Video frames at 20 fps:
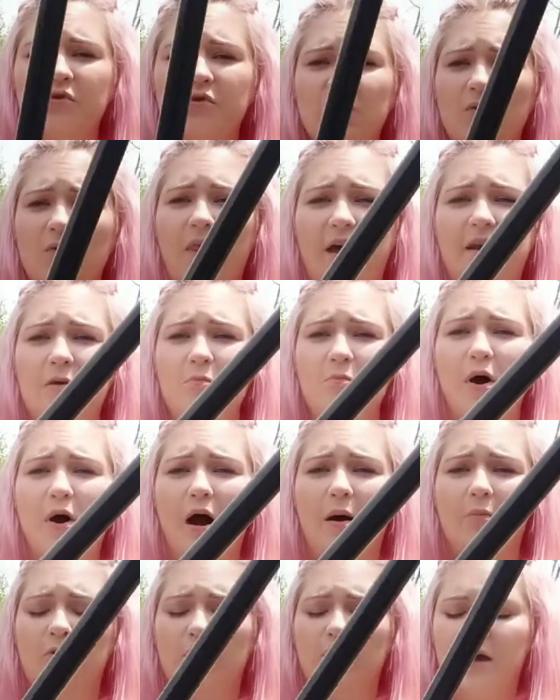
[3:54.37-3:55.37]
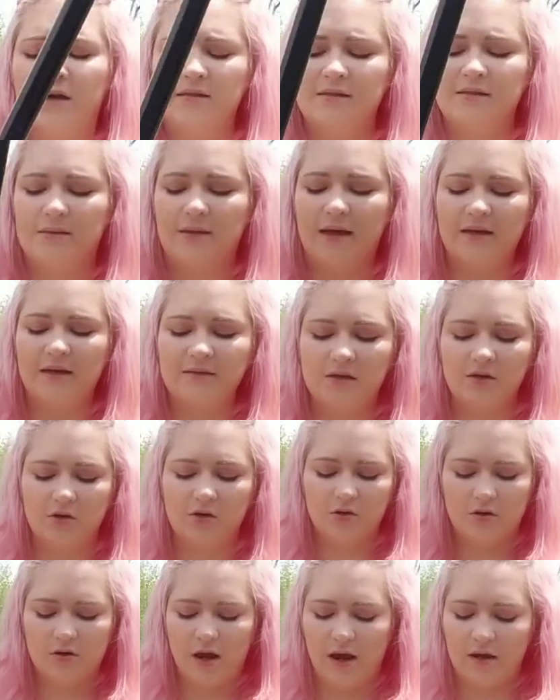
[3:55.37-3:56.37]
Don't let it bobble. That's a
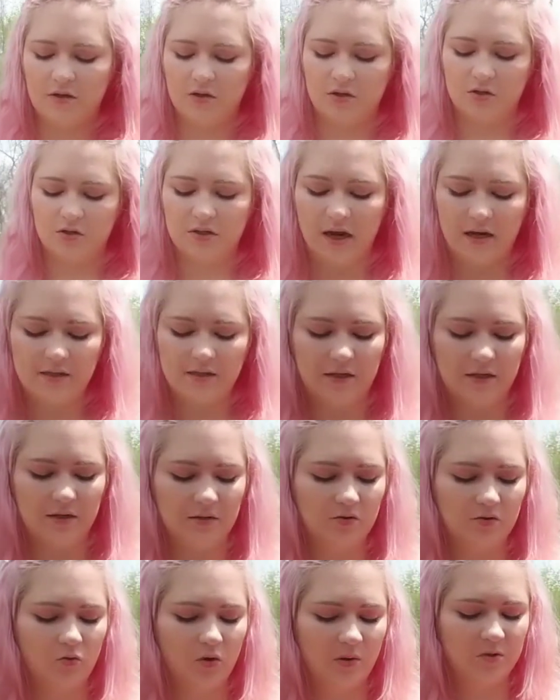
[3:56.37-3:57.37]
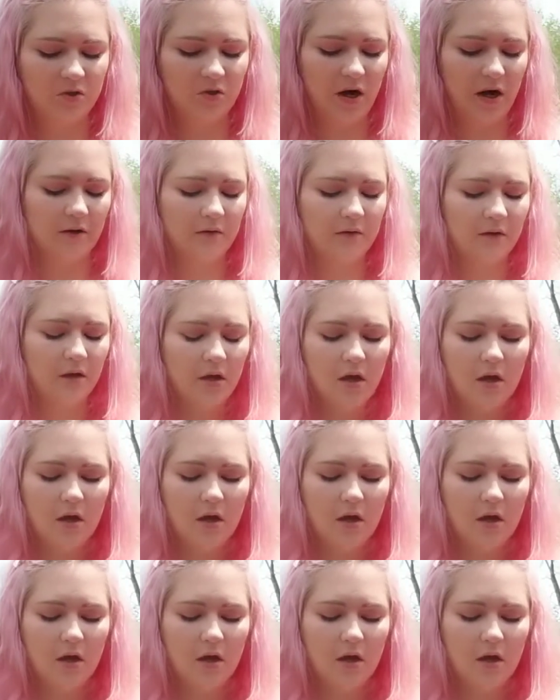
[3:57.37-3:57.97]
good exercise in grip strength.